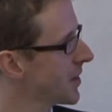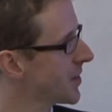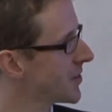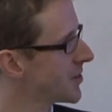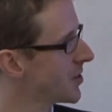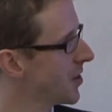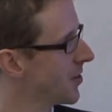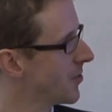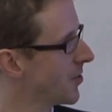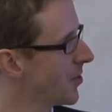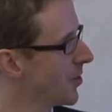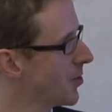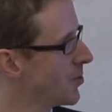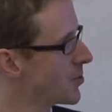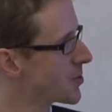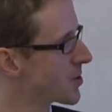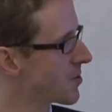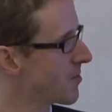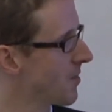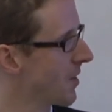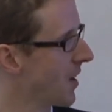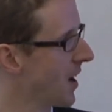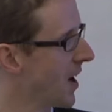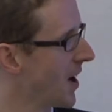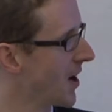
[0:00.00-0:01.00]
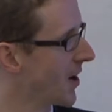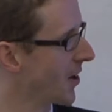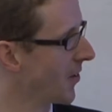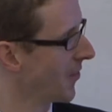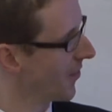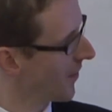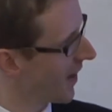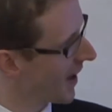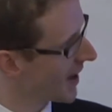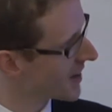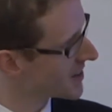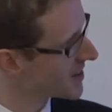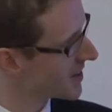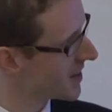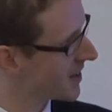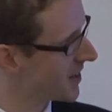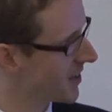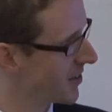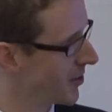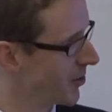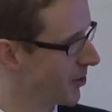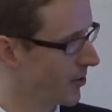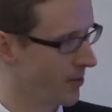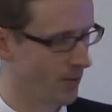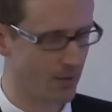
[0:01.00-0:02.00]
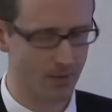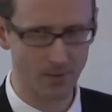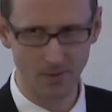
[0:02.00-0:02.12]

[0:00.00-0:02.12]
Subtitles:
So if you're used to relying on that, you